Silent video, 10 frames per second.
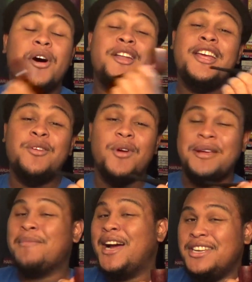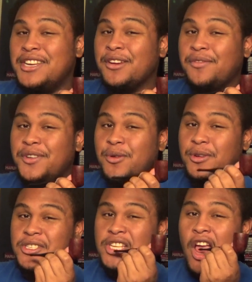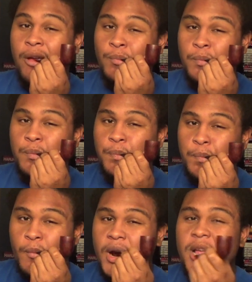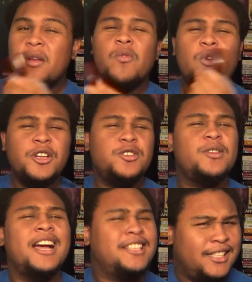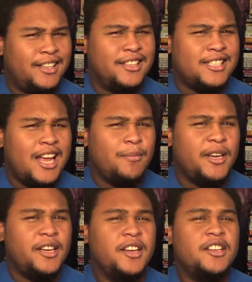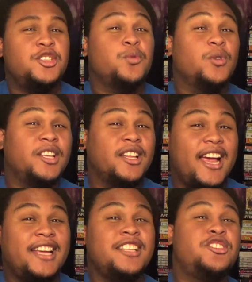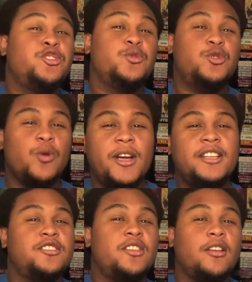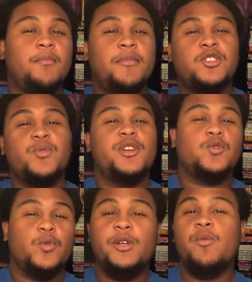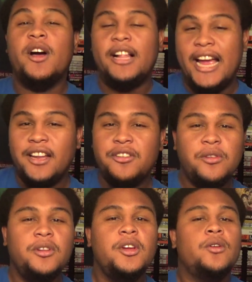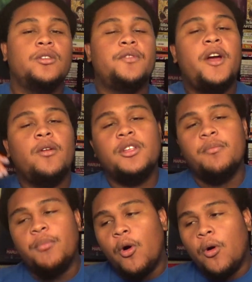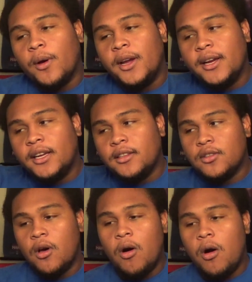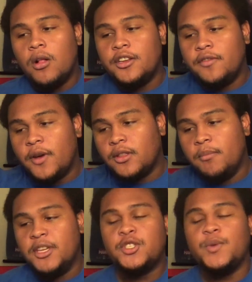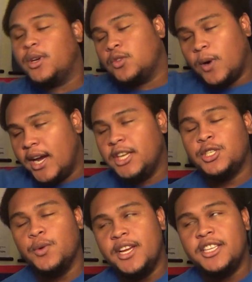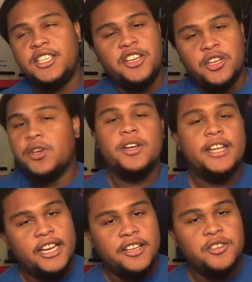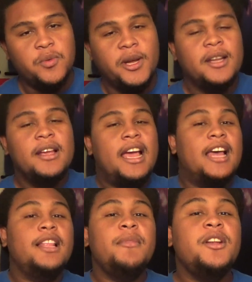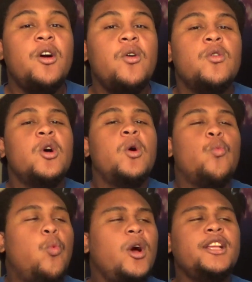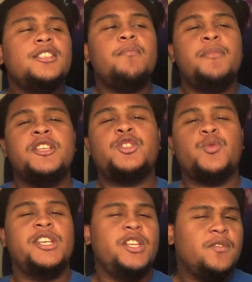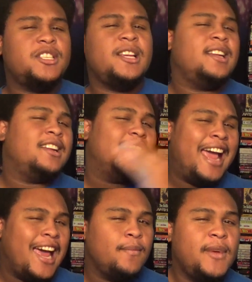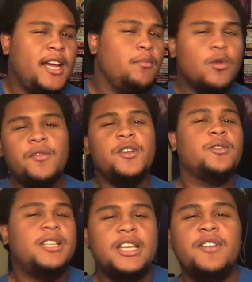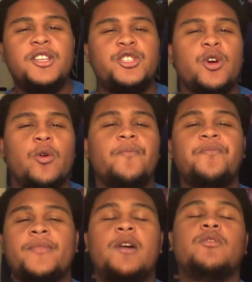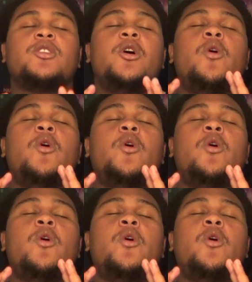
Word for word: But anyway, my dear viewers, what did you guys think of this anime? Did you really like it? Did you enjoy it? Did you thought the mystery was really well handled? Or did you find it really boring and dull and you felt the mystery was way too easy and you couldn't get into it? And let me know what is a mystery you've seen in an anime, movie, or TV show that was